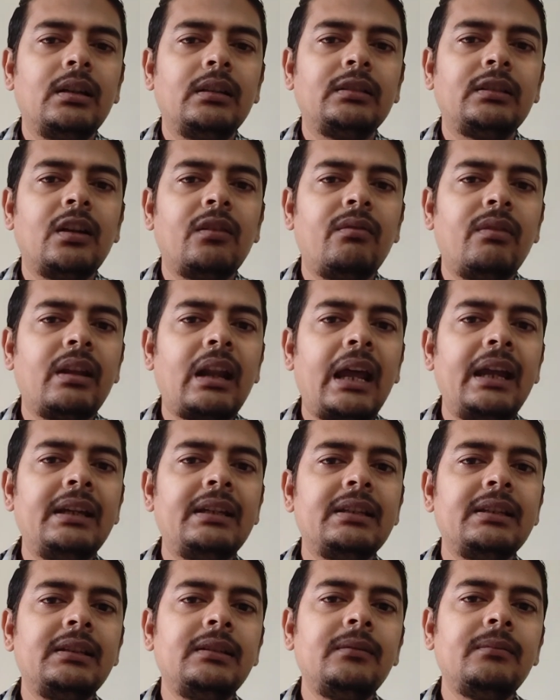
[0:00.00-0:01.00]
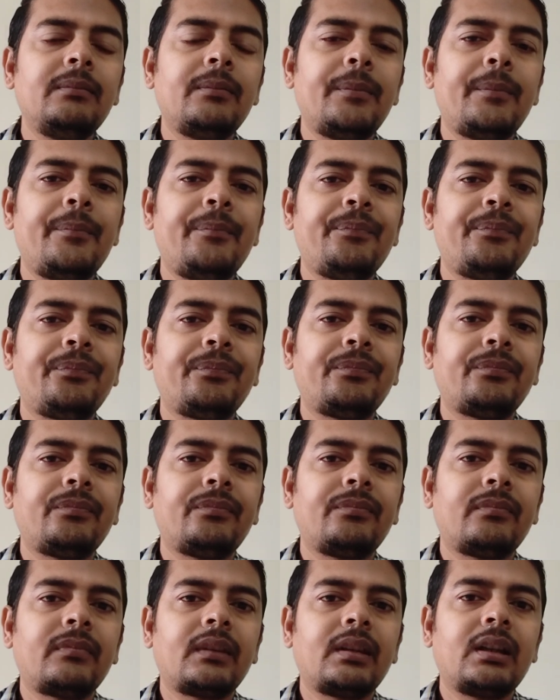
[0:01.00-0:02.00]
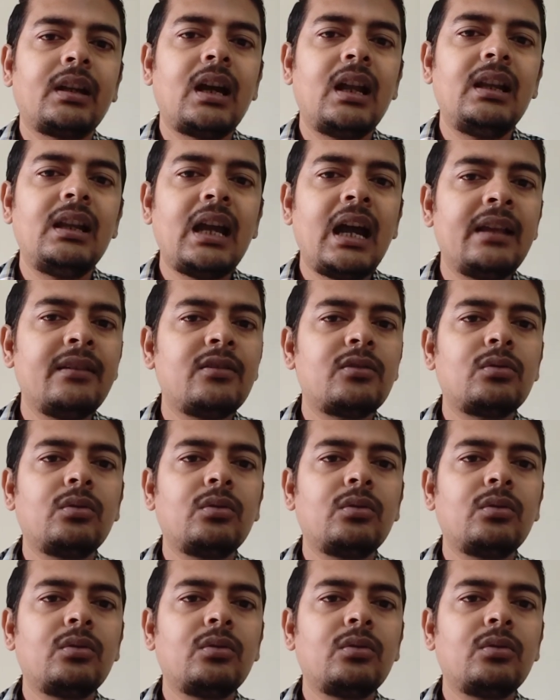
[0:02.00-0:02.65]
the variety Kalyan